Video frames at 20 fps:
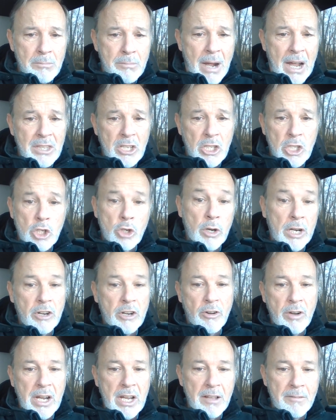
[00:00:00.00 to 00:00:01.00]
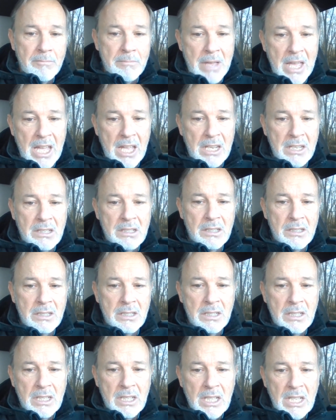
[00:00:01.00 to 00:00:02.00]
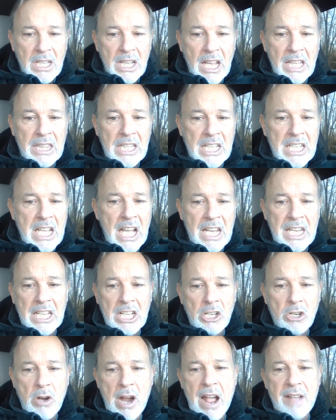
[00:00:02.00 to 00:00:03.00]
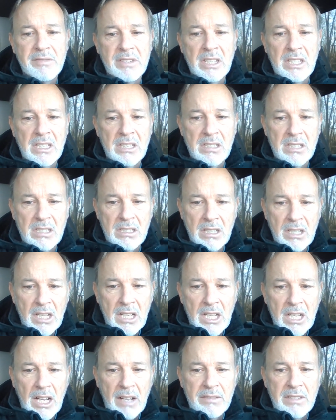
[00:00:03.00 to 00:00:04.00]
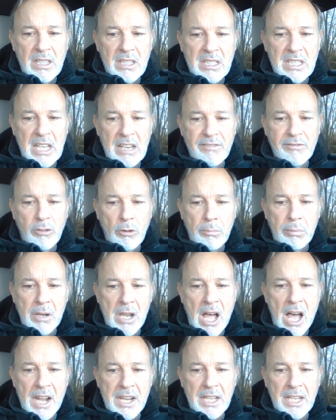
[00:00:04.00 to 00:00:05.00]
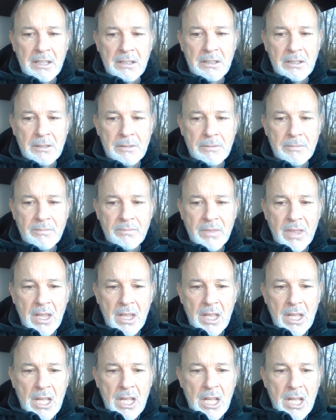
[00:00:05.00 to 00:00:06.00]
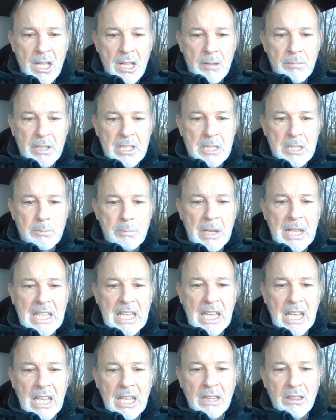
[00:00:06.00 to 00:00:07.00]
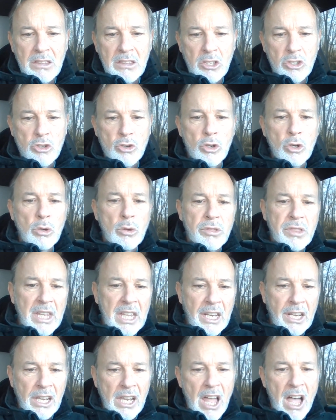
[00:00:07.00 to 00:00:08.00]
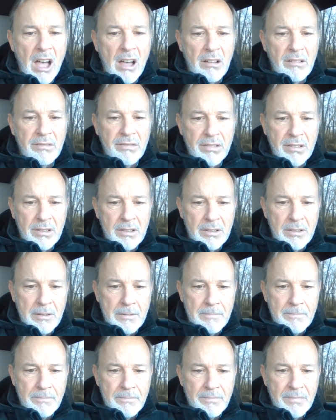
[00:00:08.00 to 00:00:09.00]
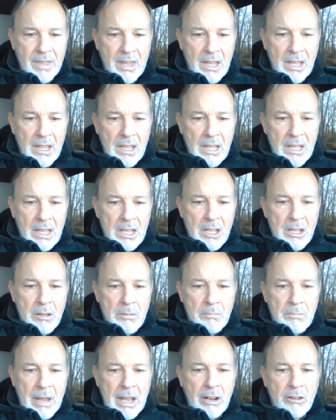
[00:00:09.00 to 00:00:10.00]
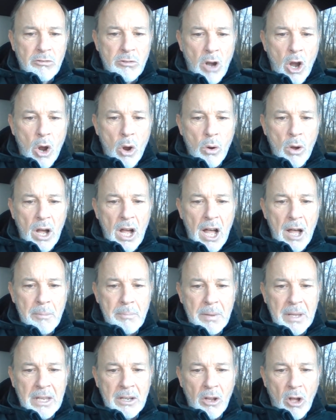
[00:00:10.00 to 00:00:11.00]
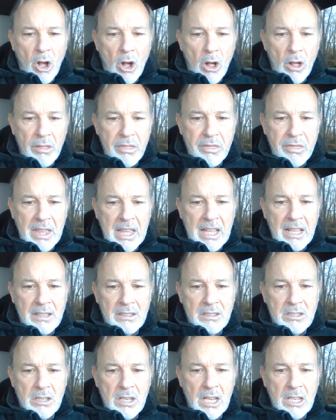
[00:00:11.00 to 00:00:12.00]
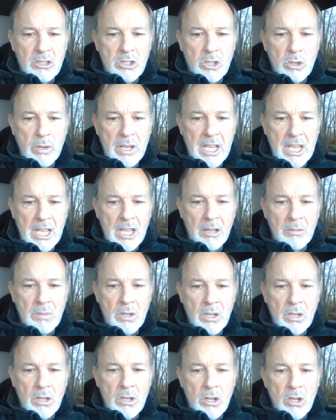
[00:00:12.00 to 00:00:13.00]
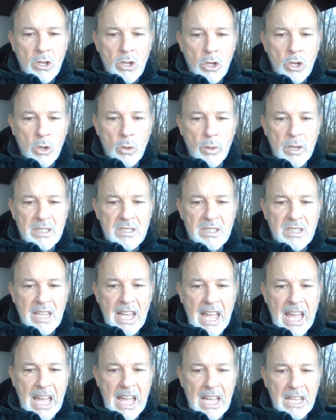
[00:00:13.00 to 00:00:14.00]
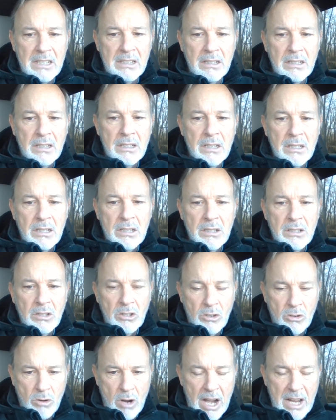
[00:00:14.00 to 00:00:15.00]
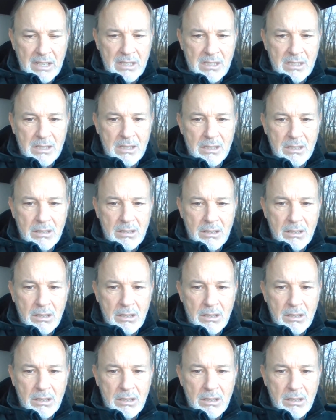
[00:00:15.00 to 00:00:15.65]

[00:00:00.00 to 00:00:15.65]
by the trickery of men and the cunning craftiness of deceitful plotting, but speaking the truth in love may grow up in all things into him who is the head, Christ,